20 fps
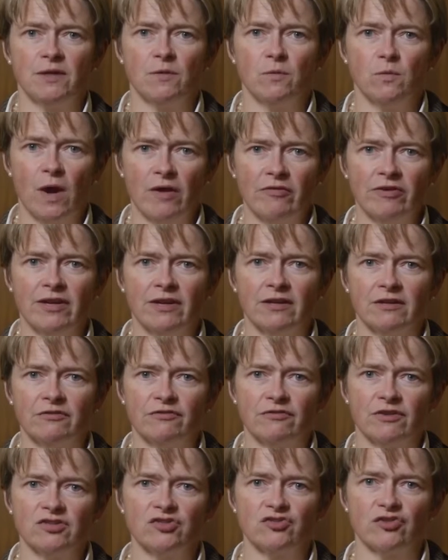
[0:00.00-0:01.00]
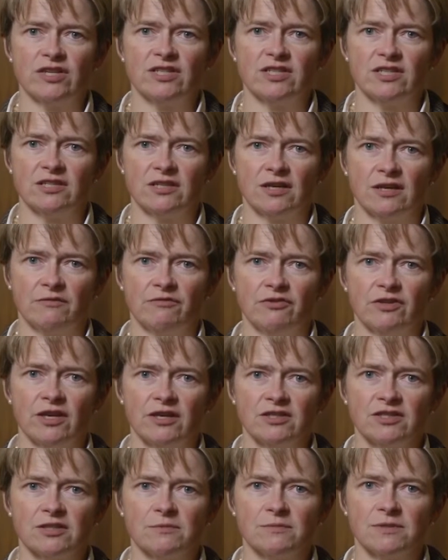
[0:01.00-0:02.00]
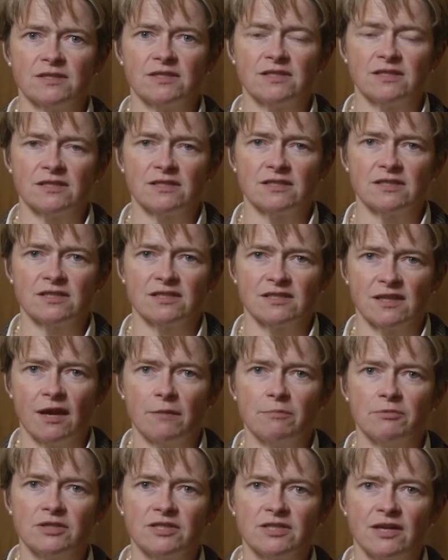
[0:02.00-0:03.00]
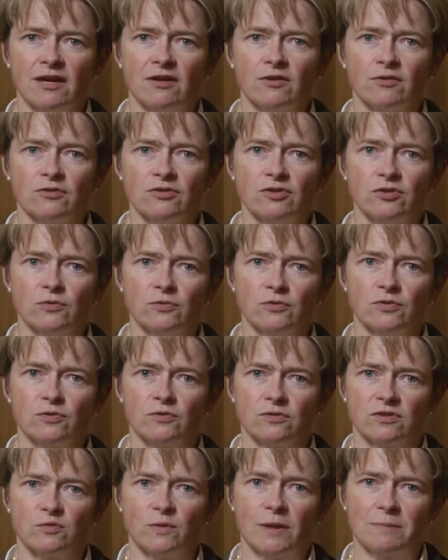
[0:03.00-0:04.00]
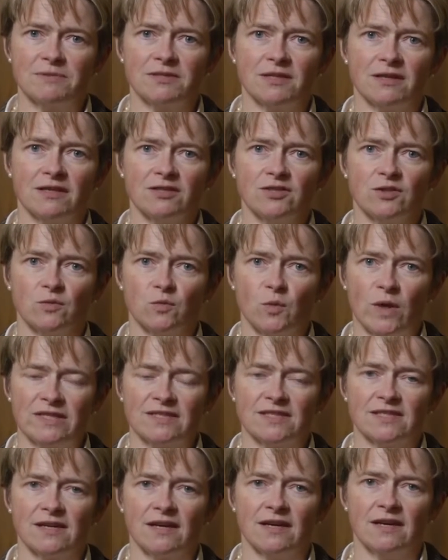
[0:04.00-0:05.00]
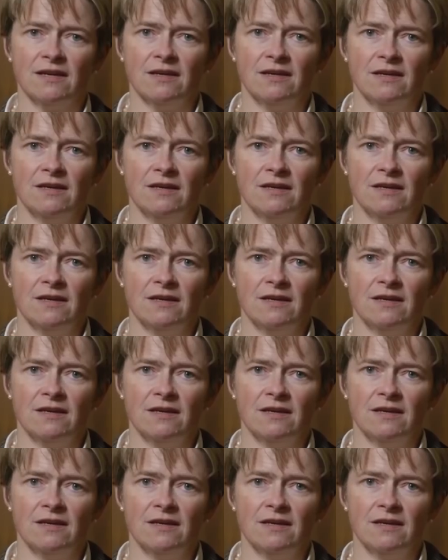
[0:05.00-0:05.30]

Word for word: E O, Baroness Dido Harding, on YouTube. In an attempt to reassure customers, she